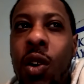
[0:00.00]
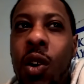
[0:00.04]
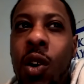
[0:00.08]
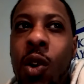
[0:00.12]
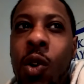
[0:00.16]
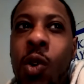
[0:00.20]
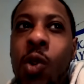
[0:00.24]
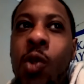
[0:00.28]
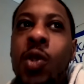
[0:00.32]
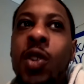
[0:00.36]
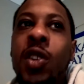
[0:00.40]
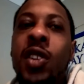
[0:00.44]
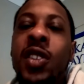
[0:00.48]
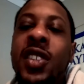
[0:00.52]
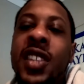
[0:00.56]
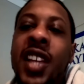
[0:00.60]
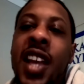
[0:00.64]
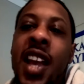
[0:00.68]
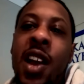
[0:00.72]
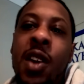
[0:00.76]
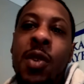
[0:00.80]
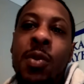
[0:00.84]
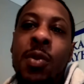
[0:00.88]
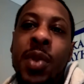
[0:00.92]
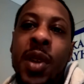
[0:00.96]
older
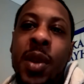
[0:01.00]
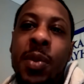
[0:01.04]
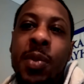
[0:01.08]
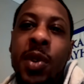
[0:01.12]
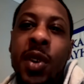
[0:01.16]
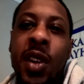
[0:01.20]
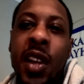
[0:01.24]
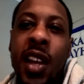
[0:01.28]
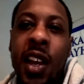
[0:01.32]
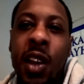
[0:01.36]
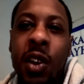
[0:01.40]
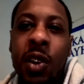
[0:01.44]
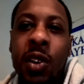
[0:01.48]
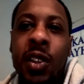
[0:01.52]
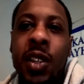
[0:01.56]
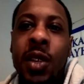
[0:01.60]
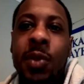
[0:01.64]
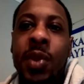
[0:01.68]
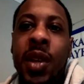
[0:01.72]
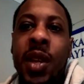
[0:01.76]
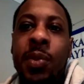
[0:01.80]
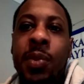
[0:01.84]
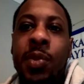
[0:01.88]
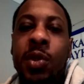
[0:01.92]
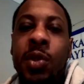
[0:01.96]
town people the elderly
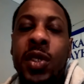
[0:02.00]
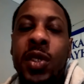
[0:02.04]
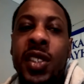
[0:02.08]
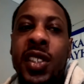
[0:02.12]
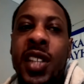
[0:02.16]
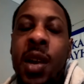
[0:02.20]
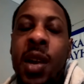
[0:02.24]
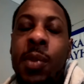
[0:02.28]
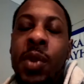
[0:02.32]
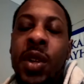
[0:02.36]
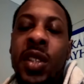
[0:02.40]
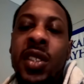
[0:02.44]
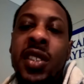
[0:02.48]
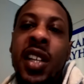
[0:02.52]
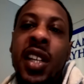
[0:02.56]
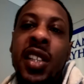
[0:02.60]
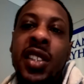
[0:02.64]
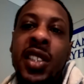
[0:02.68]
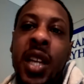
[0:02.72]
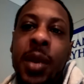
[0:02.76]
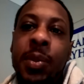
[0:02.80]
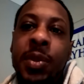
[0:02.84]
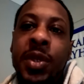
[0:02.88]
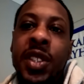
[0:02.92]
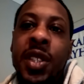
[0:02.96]
people just how much that
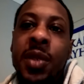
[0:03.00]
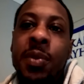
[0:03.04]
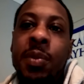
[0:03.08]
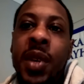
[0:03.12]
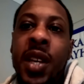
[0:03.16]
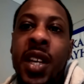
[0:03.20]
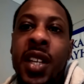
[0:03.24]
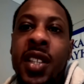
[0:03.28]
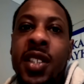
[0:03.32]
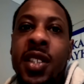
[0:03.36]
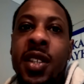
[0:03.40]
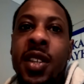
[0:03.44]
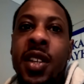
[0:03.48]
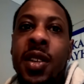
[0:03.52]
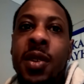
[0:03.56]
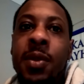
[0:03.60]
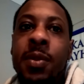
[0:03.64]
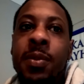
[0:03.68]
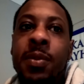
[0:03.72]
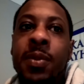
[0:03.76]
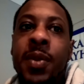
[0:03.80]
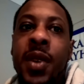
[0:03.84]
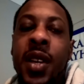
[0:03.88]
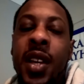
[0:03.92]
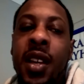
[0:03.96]
championship means to
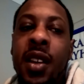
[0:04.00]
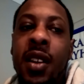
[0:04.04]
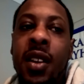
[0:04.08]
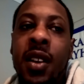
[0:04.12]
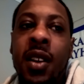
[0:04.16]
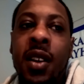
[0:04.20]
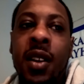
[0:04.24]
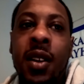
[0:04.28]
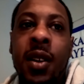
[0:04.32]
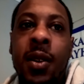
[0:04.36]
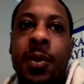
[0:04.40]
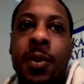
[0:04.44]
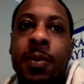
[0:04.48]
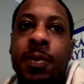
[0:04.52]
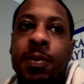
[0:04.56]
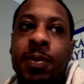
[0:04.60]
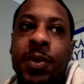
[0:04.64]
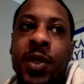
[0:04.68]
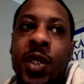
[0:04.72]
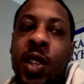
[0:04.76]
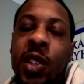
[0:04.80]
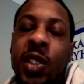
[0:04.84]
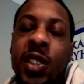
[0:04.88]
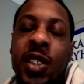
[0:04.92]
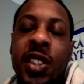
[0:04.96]
them and um,
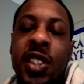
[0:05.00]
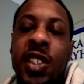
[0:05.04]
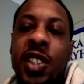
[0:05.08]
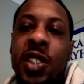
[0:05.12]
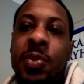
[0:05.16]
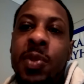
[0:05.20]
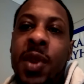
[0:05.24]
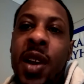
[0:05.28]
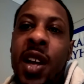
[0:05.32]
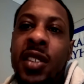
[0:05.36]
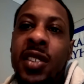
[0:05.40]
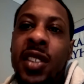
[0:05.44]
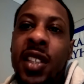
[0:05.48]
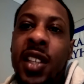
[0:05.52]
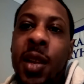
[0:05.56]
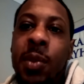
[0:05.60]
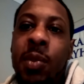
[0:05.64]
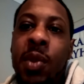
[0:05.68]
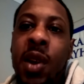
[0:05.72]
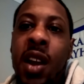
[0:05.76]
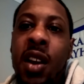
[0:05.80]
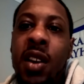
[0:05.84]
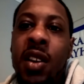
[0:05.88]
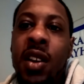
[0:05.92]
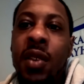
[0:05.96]
you know just the smiles that they
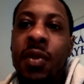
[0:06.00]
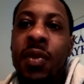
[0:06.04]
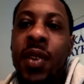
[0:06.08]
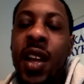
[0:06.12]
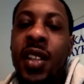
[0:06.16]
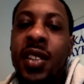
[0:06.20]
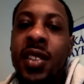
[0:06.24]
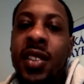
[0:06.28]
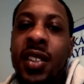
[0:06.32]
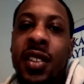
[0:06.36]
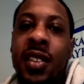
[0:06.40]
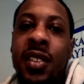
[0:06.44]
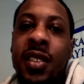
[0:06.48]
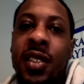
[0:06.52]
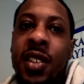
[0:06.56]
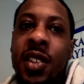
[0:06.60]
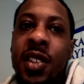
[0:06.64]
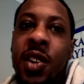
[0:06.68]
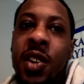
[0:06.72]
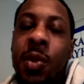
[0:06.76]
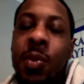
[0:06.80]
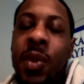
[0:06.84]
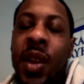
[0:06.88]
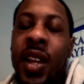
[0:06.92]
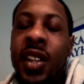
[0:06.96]
brought on their face and you
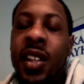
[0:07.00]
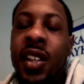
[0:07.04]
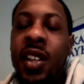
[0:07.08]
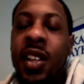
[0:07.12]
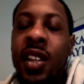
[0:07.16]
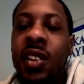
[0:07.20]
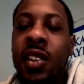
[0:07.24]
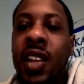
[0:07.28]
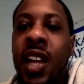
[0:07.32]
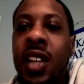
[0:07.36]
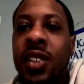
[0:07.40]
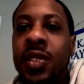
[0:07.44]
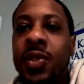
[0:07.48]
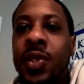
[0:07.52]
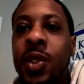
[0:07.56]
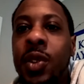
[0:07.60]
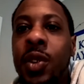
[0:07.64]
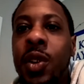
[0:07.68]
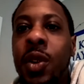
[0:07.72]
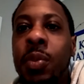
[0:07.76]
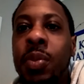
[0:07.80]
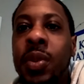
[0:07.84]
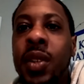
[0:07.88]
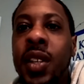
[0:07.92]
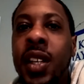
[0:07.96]
know make their lives feel
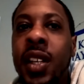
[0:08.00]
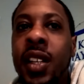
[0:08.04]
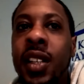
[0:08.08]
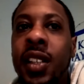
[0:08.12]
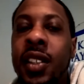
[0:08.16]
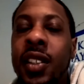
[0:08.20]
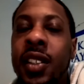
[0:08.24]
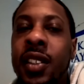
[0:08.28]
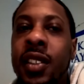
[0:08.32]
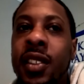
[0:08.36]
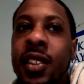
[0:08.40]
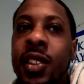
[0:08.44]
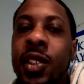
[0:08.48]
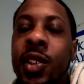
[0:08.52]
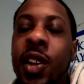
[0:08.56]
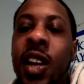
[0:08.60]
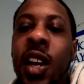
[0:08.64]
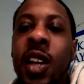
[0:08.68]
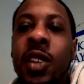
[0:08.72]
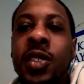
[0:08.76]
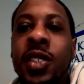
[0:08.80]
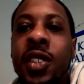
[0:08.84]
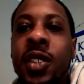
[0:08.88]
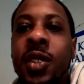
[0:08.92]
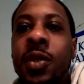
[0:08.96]
complete and you know
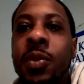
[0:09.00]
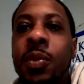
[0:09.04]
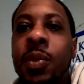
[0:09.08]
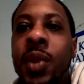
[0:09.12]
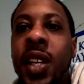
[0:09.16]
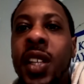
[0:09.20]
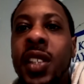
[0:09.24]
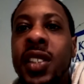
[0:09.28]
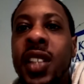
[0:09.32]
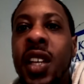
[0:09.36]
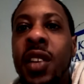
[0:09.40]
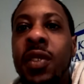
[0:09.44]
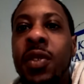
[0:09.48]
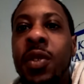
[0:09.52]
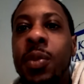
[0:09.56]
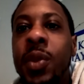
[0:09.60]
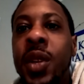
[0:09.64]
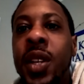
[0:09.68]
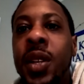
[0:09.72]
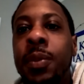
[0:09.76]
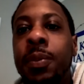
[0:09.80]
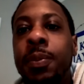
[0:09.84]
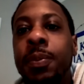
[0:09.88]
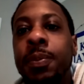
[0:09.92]
that was the biggest thing for me